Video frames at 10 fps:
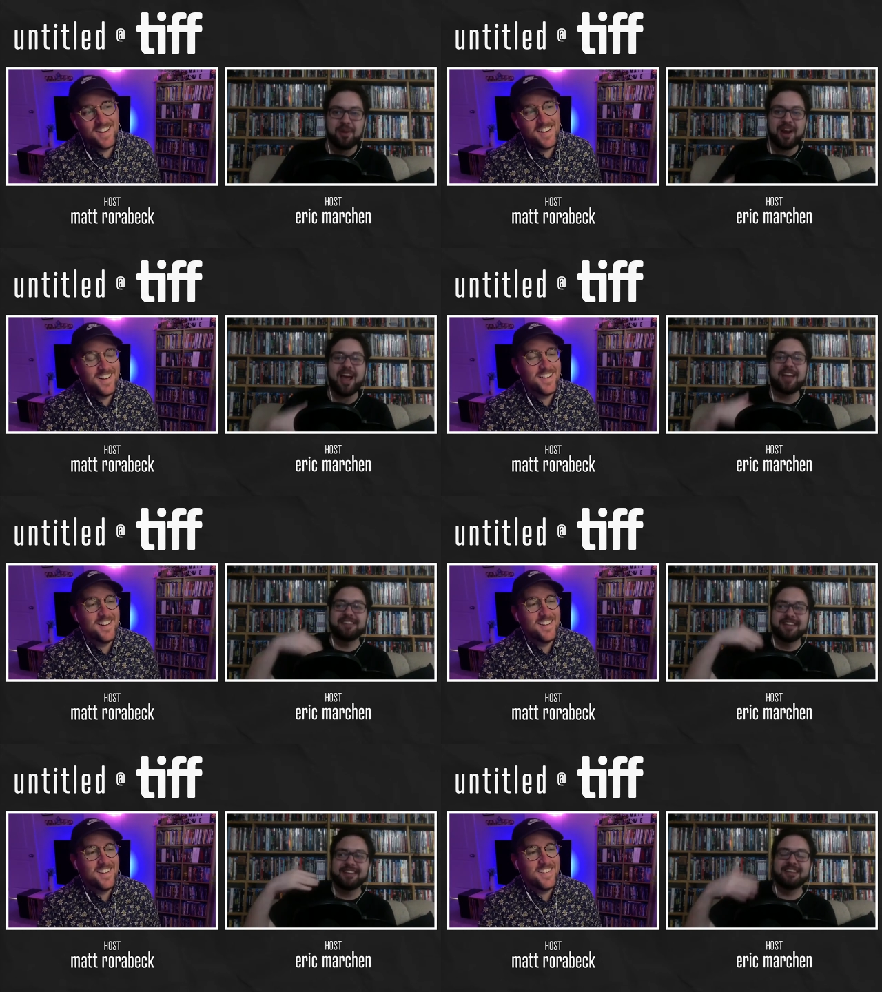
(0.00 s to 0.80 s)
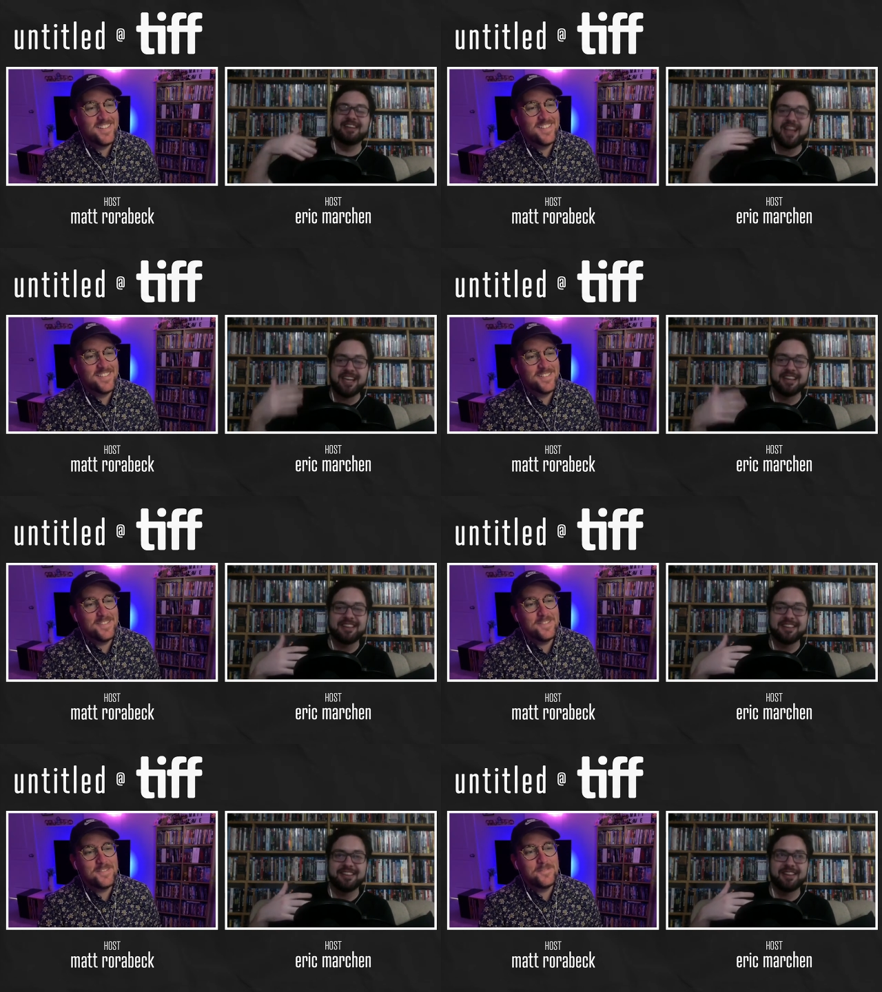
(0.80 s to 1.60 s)
Speaker 1: But I did like
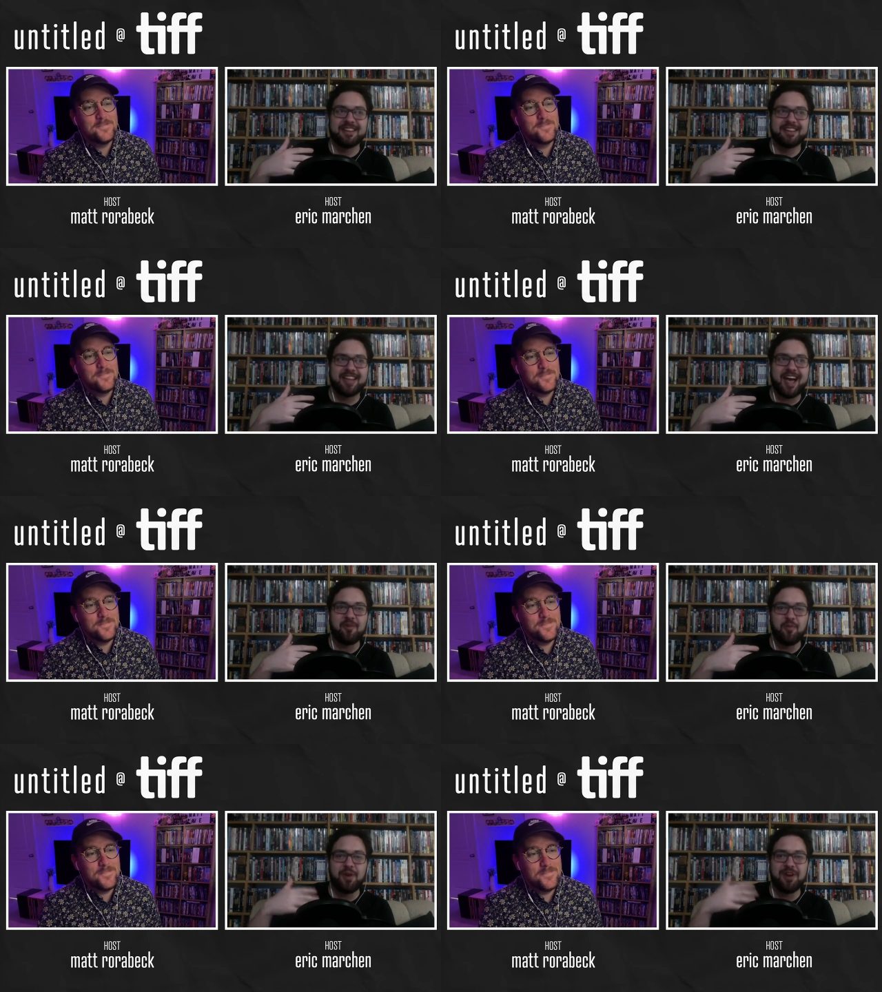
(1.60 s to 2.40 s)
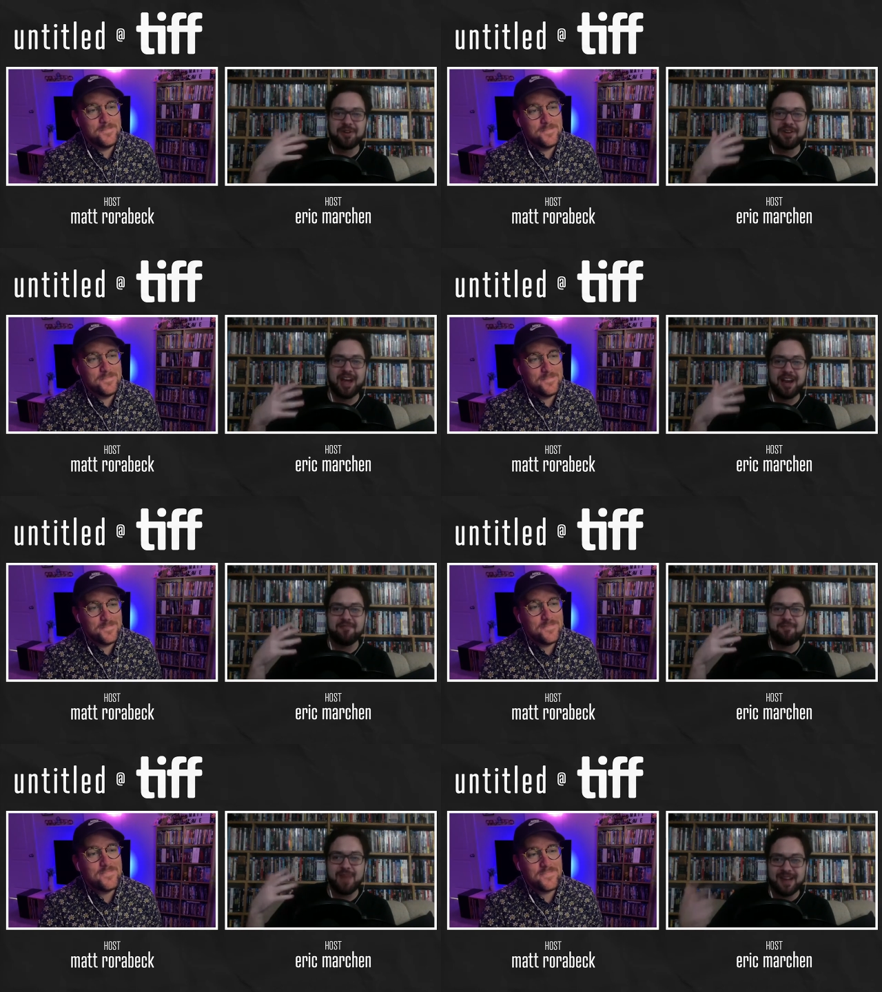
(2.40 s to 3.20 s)
that weird
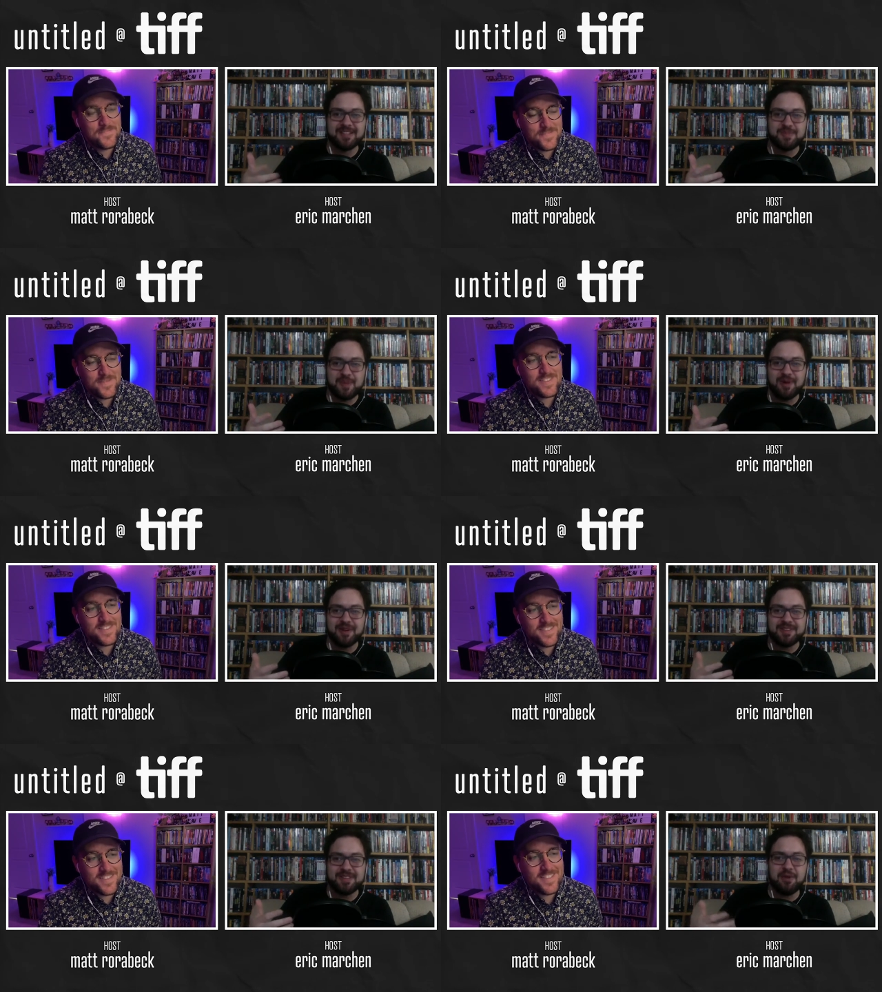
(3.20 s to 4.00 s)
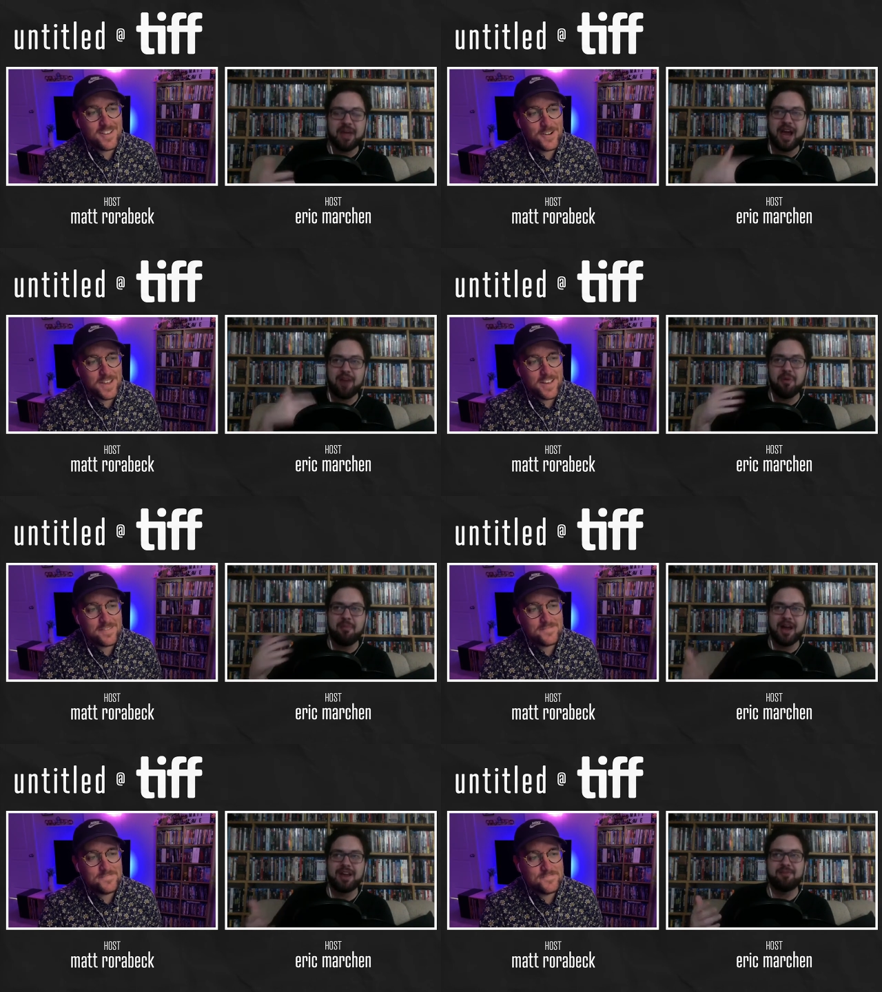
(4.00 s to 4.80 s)
kind of meta experience. Oh, it yeah. kind of
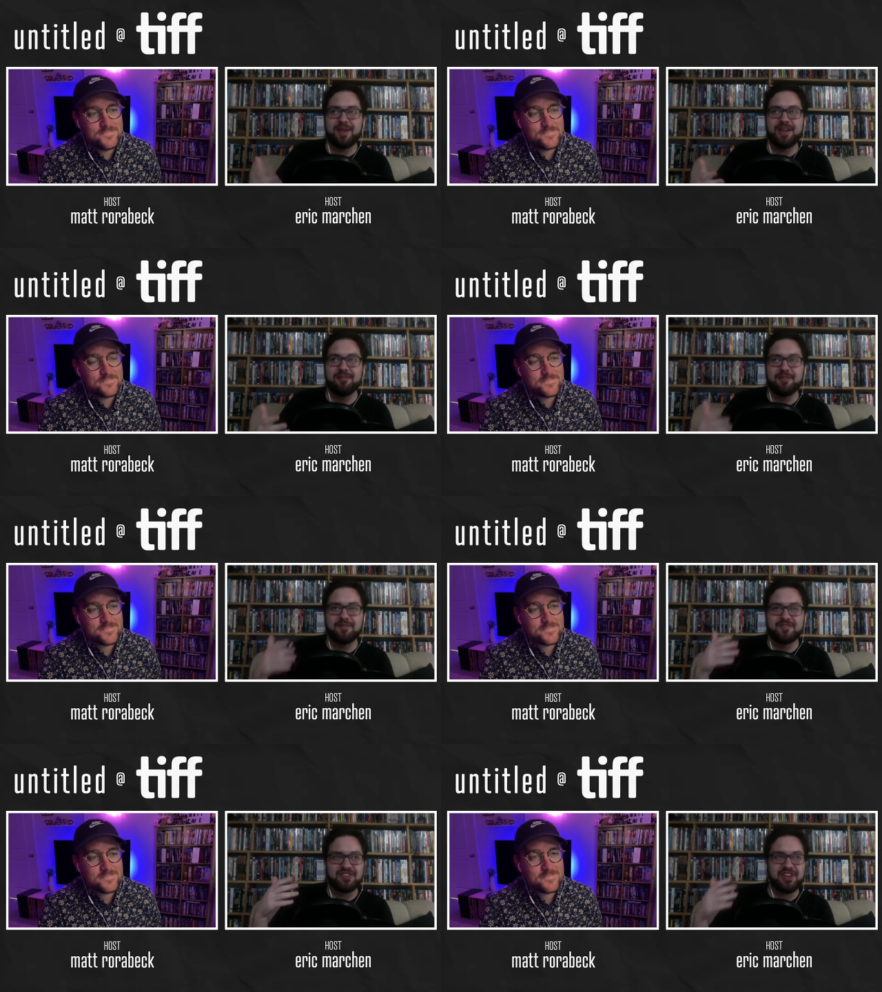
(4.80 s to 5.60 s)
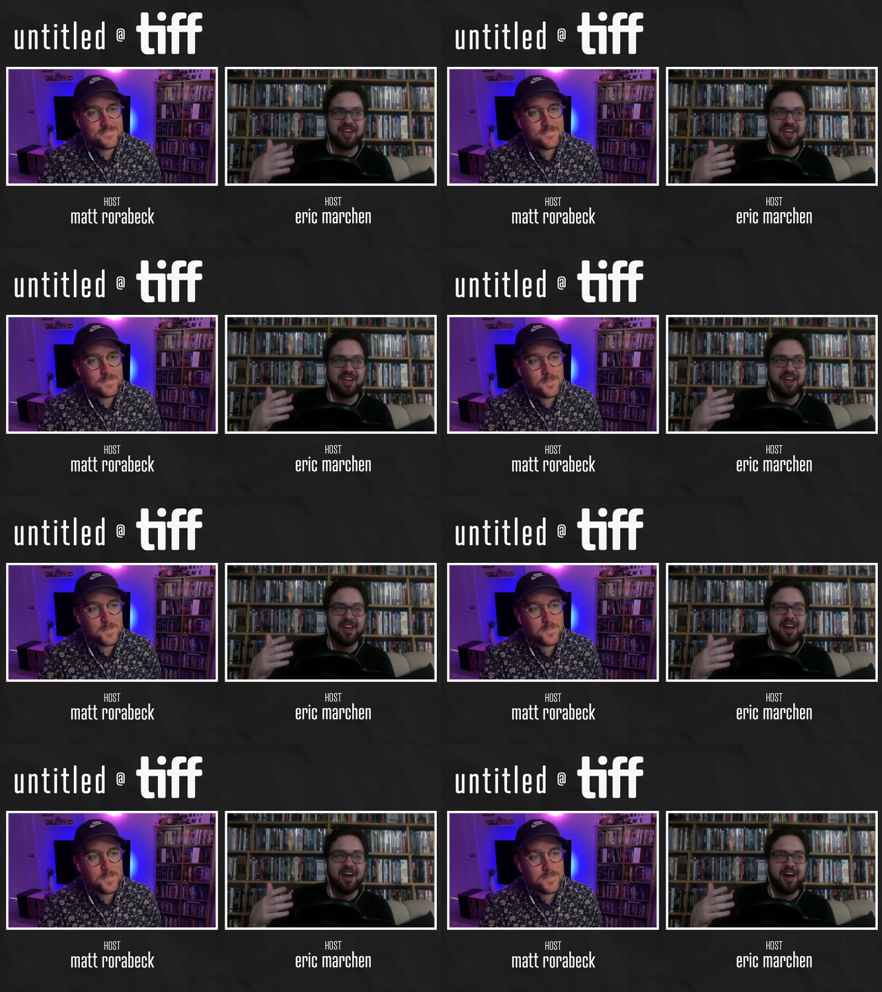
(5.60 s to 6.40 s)
reminded me of of seeing